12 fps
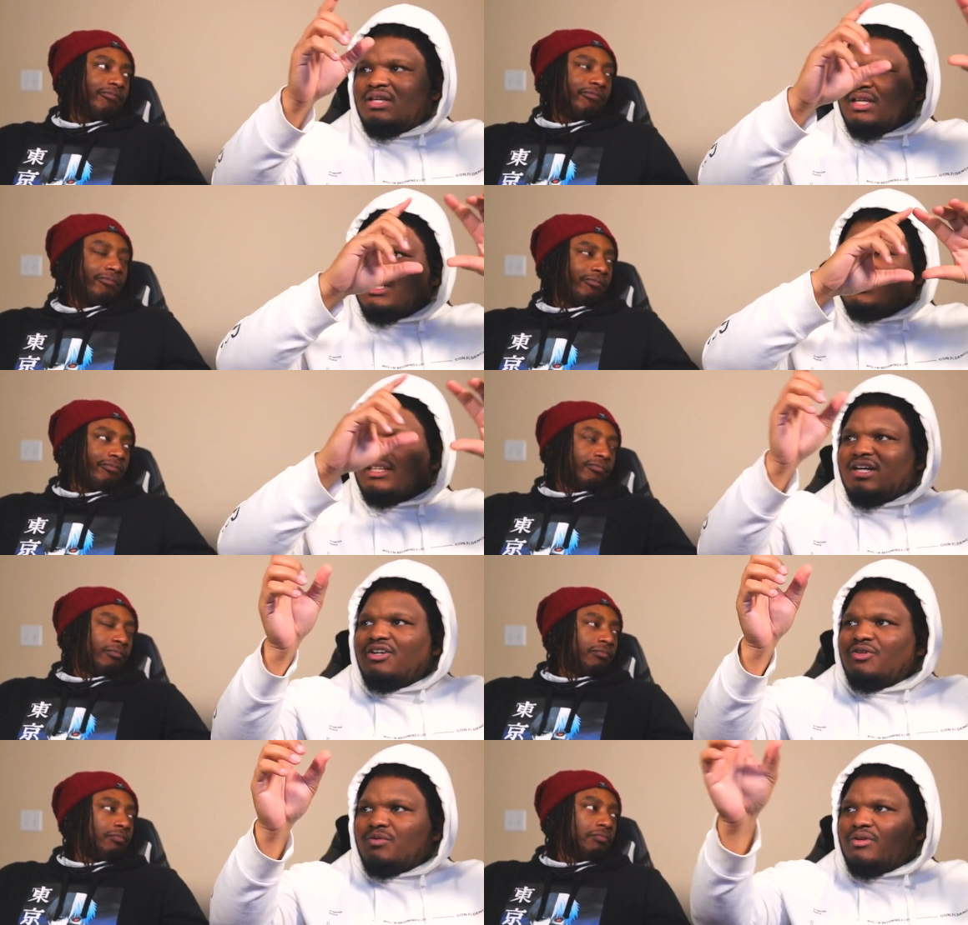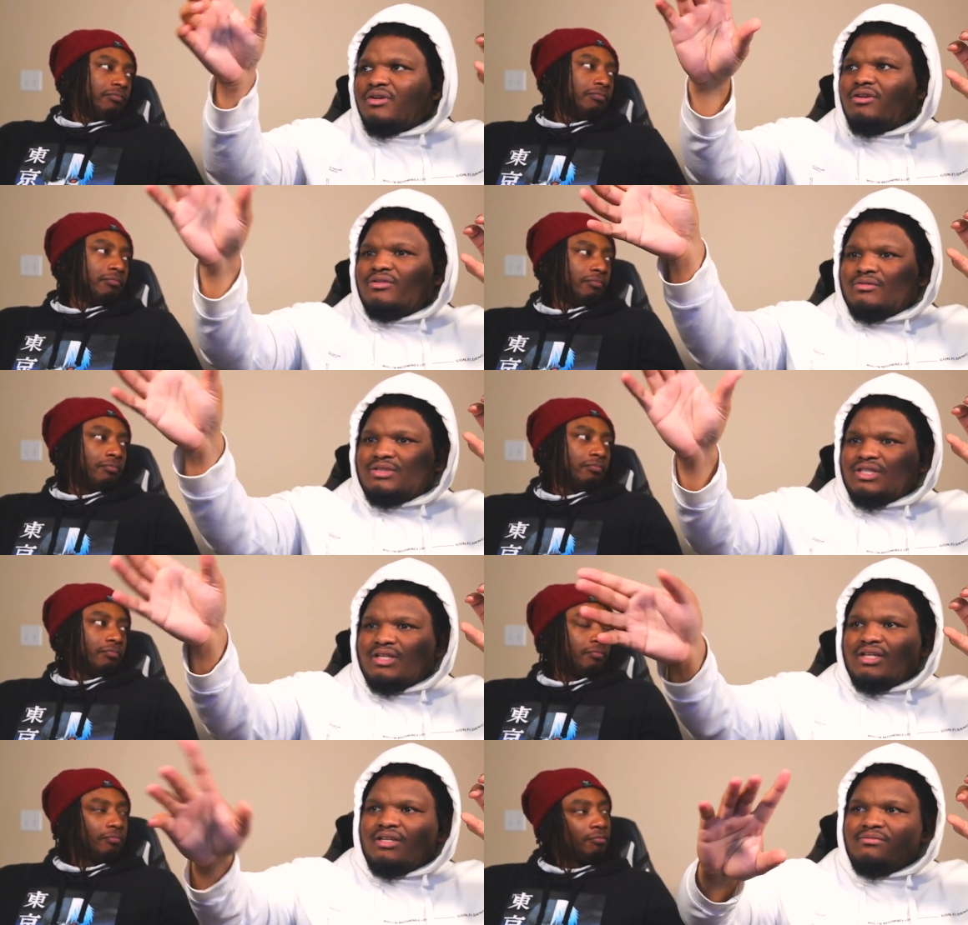Speaker 1: it said underworld. What's
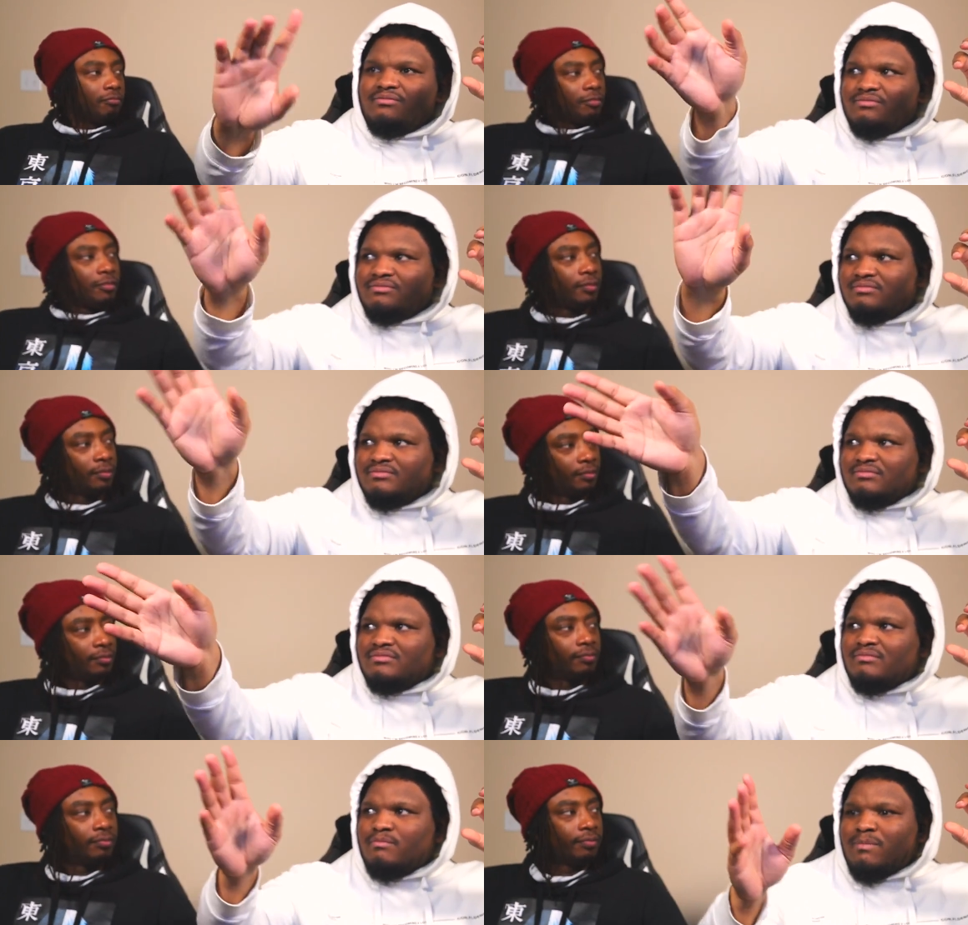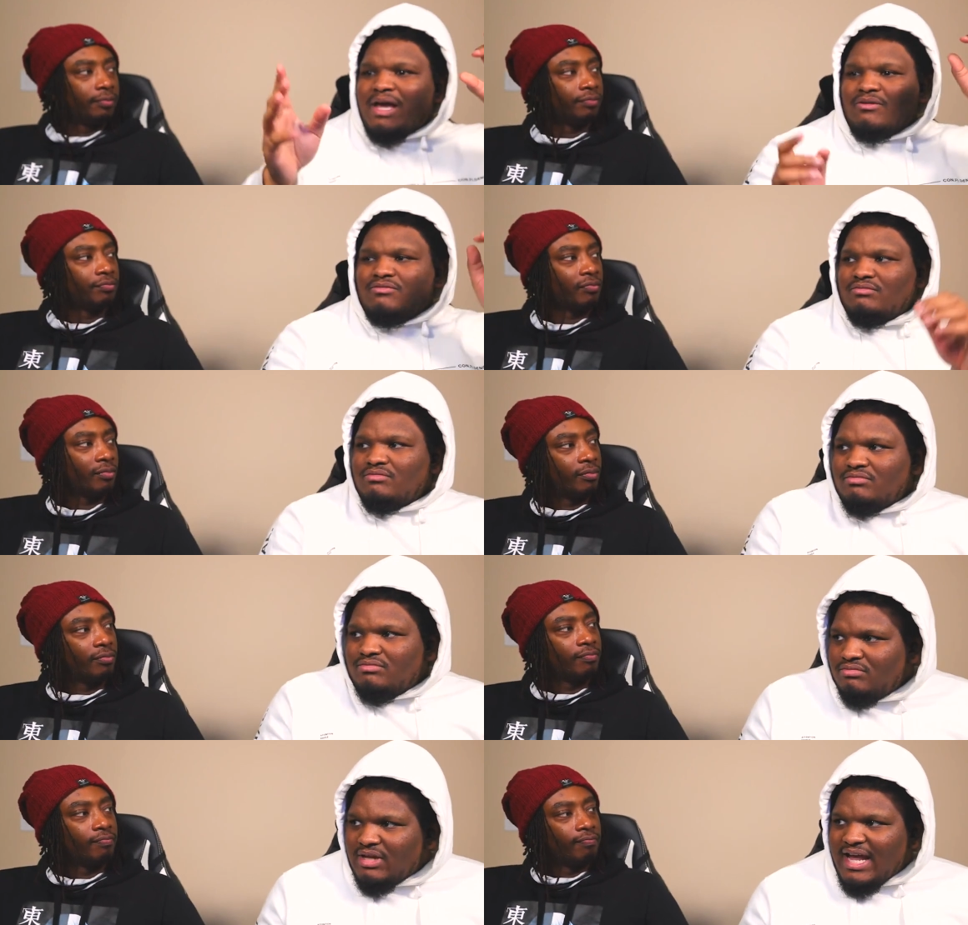her name?
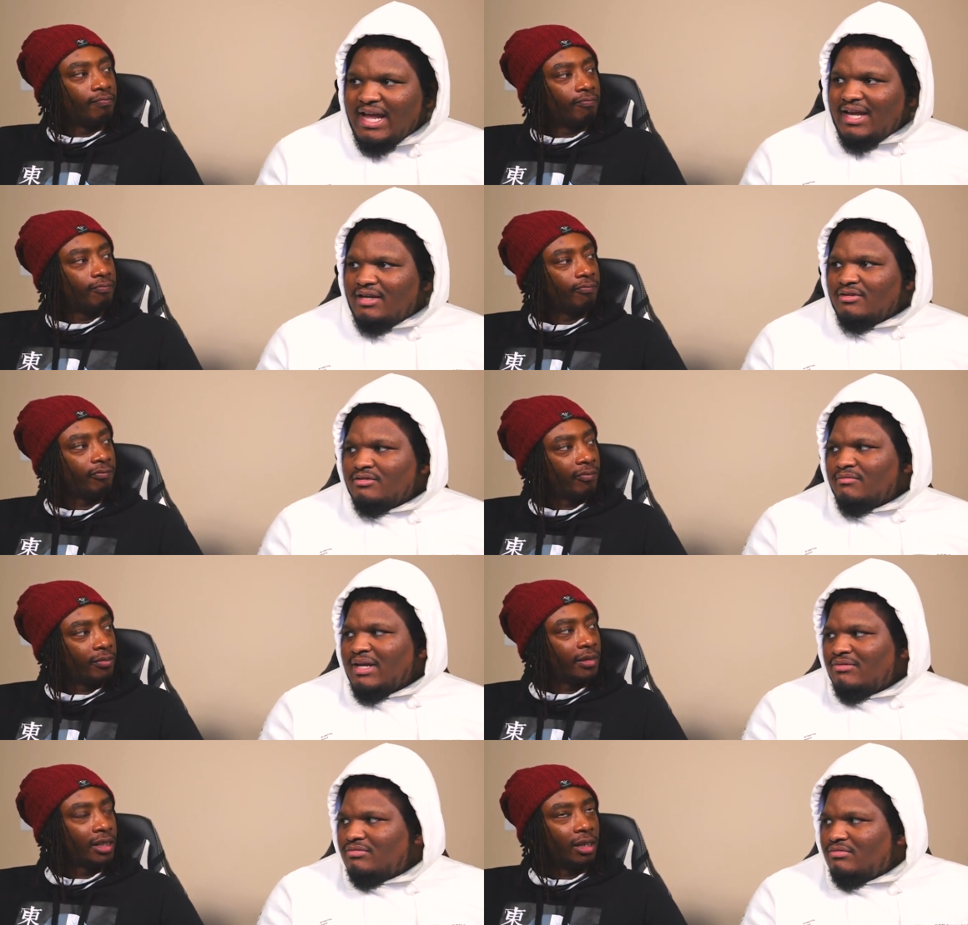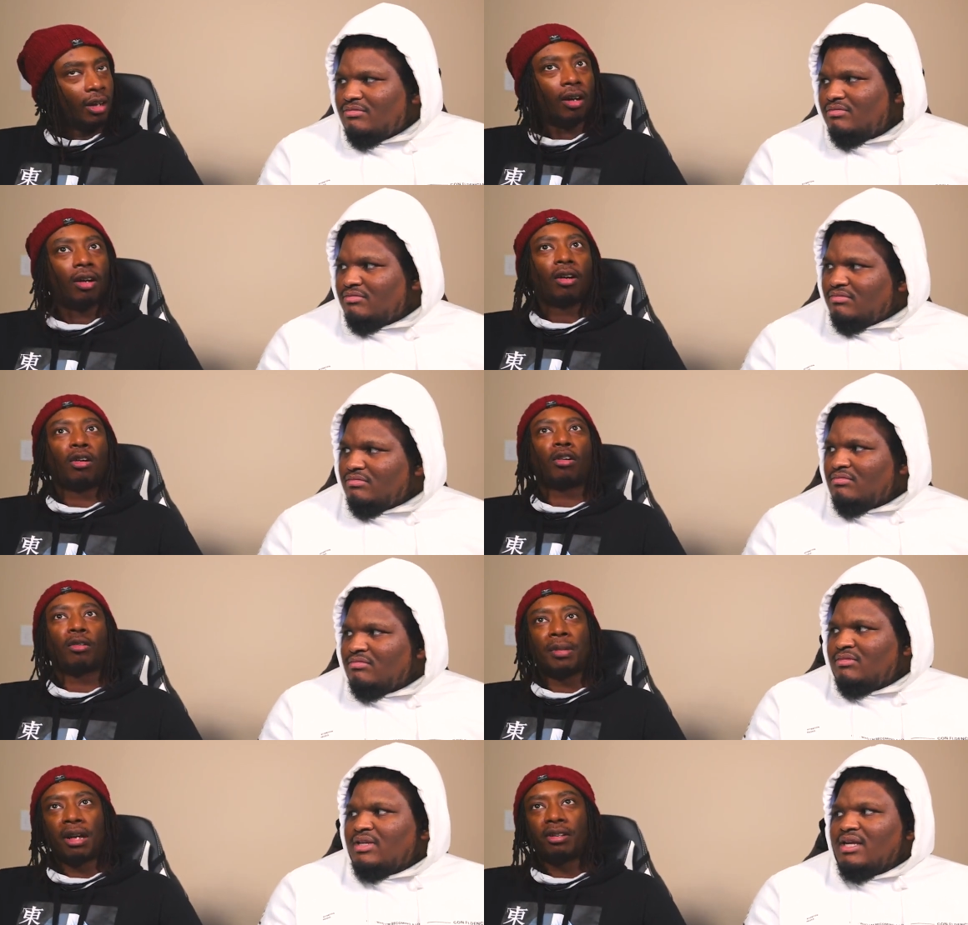Mountain Hag or Mountain?
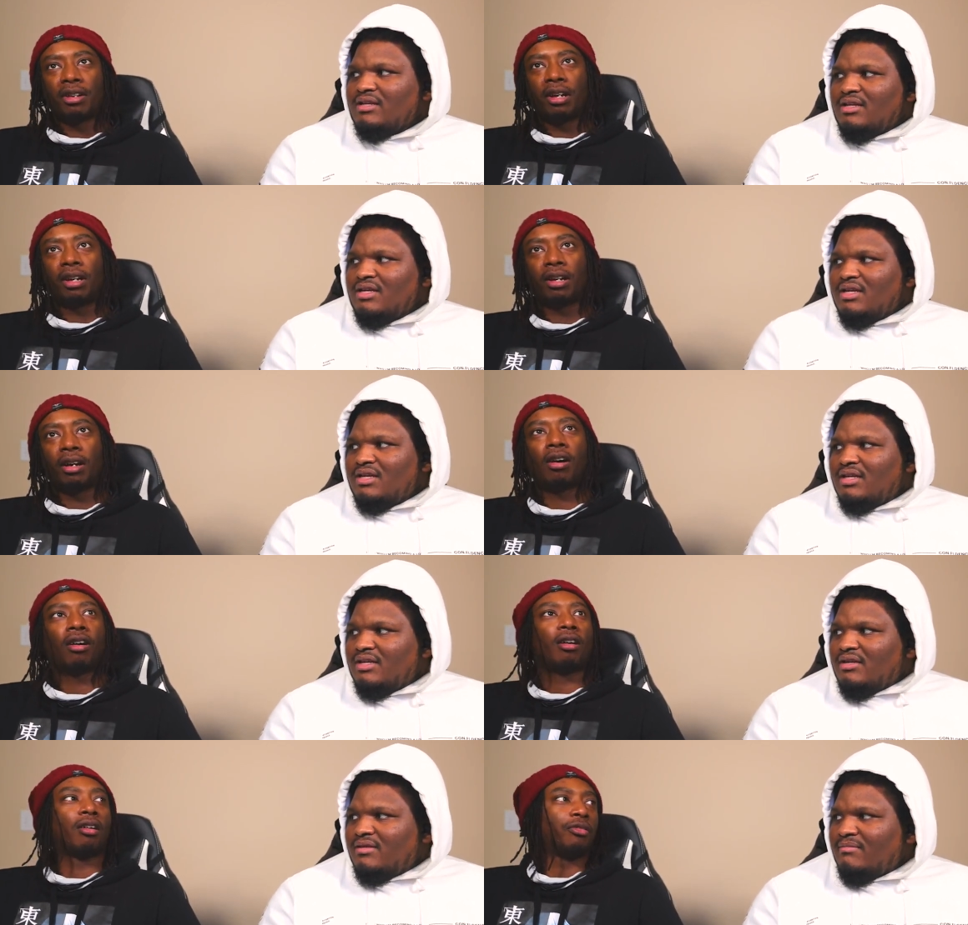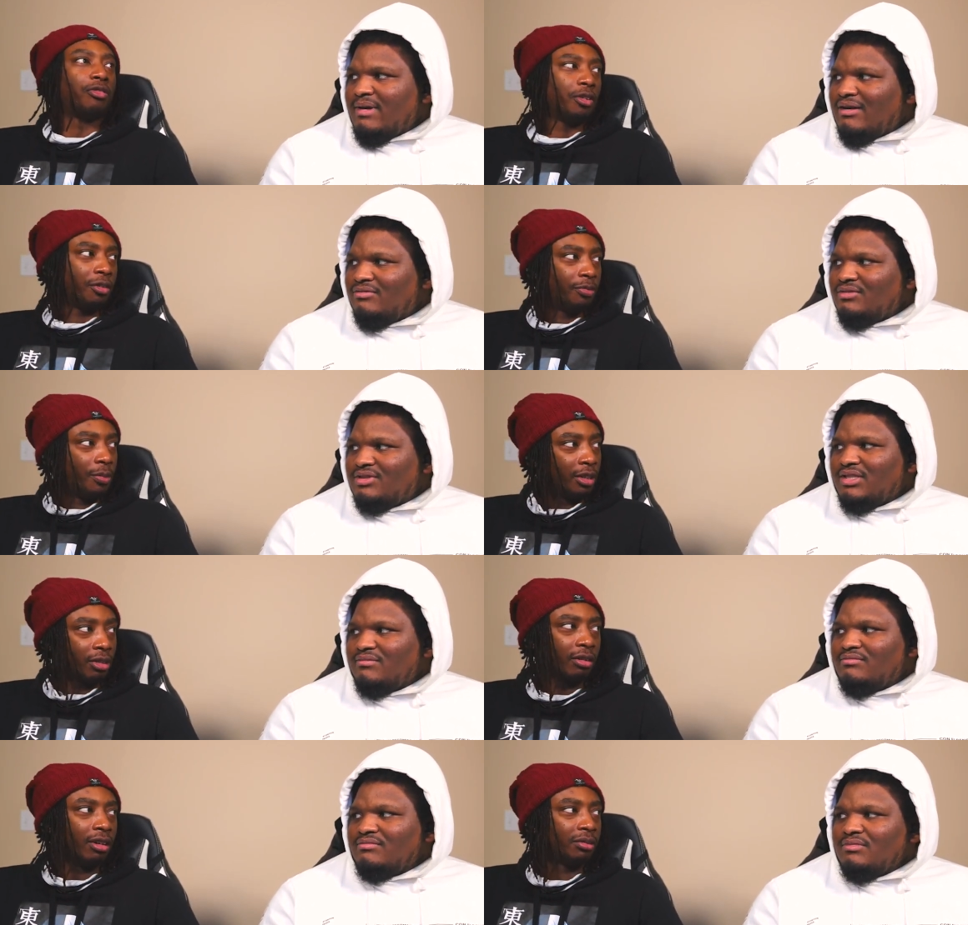Oh, Mountain. Uh, oh, Mountain
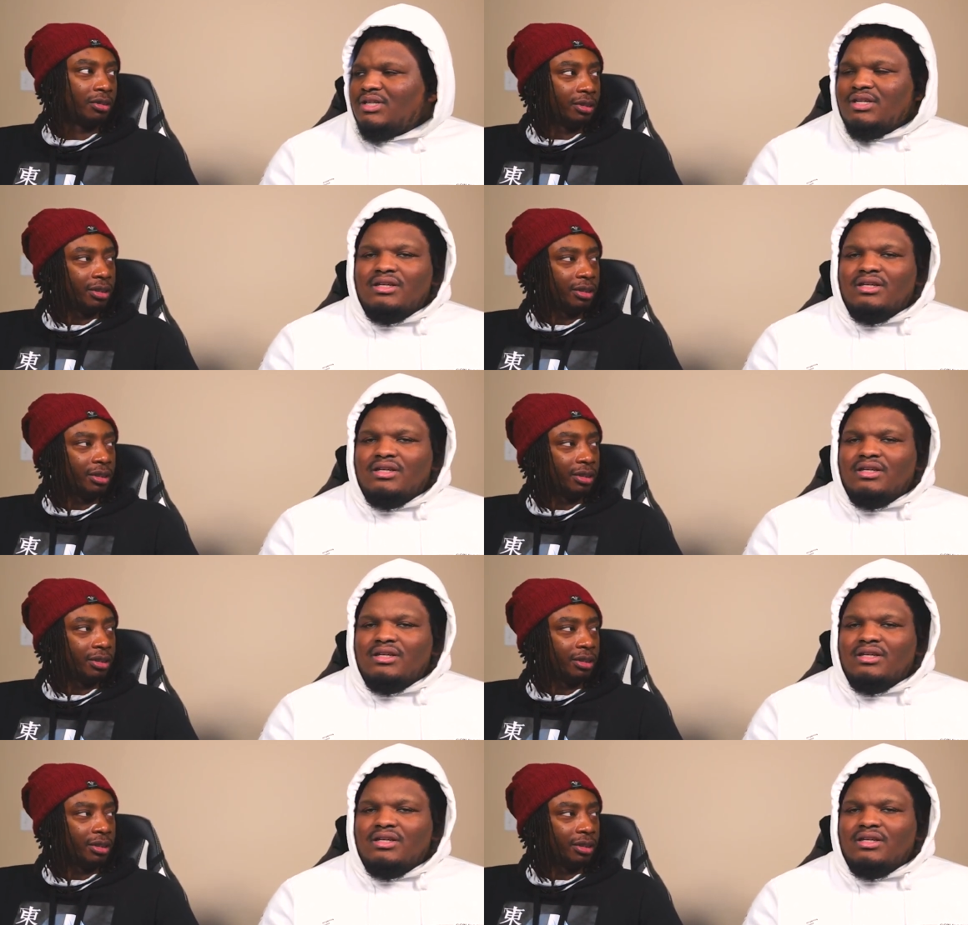something. Yeah.